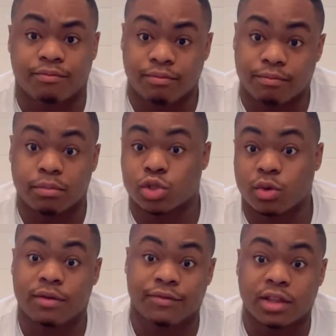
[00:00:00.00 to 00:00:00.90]

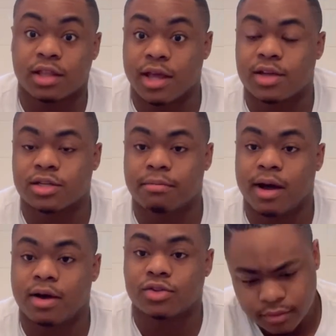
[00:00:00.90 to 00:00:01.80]
between 50,000
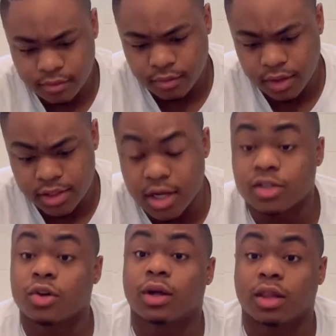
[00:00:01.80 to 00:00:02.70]
miles. It's
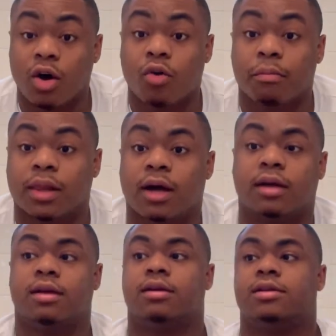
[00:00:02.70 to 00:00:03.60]
also a long
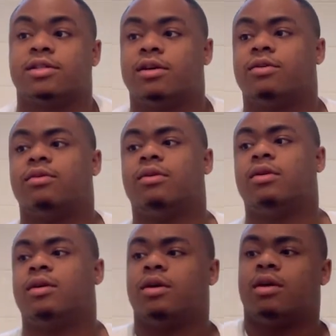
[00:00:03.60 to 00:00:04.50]
block, so
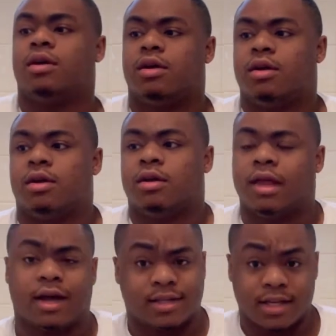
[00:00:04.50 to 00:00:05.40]

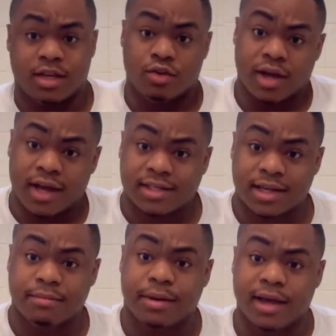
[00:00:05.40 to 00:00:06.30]
like I said, you guys
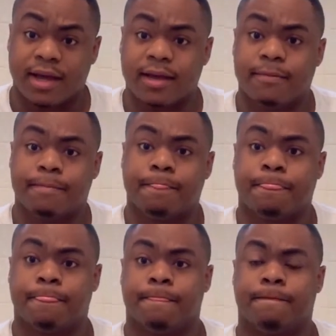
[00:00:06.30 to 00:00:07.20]
can pay
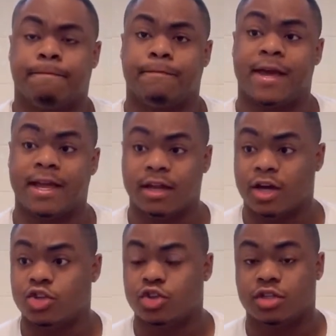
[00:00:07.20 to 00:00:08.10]

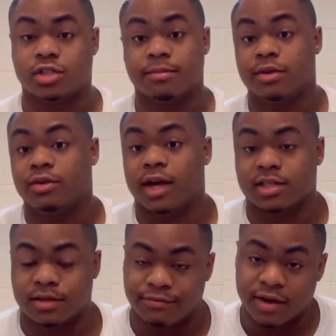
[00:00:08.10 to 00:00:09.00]
$800. Some of you guys
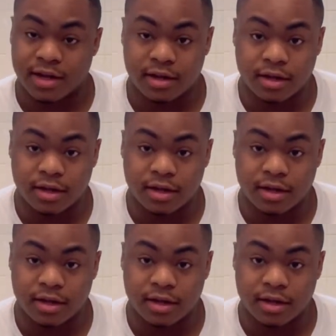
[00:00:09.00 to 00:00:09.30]
could find